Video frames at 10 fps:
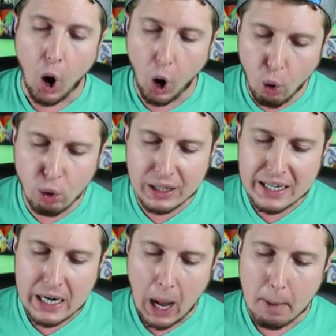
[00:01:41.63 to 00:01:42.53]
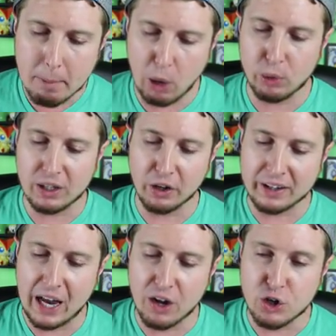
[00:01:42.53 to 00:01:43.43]
holy moly, look
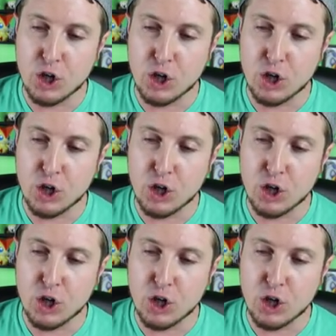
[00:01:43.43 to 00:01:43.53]
at that.